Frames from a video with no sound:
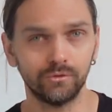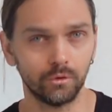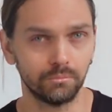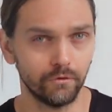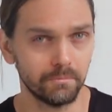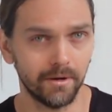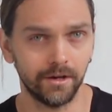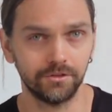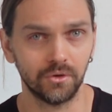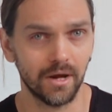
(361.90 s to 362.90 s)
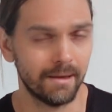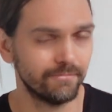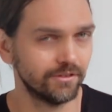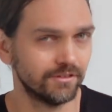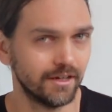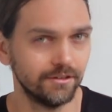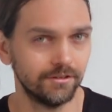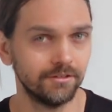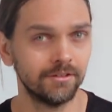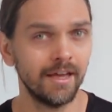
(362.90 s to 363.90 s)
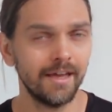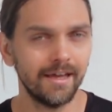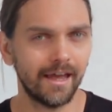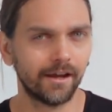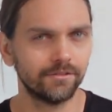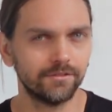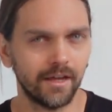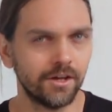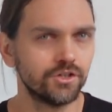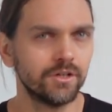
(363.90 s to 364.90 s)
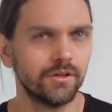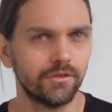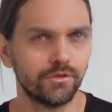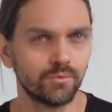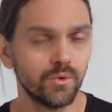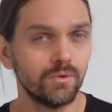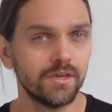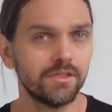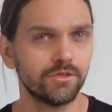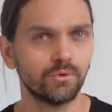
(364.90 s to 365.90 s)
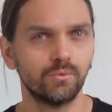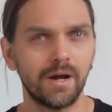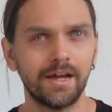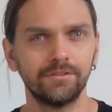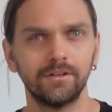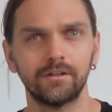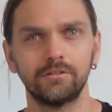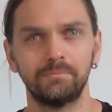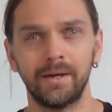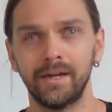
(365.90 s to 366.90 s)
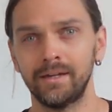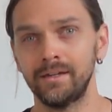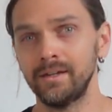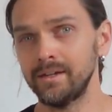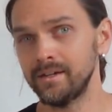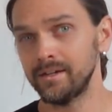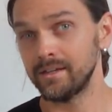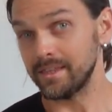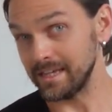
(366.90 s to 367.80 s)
for improving posture emphasizes extension through the thoracic spine. The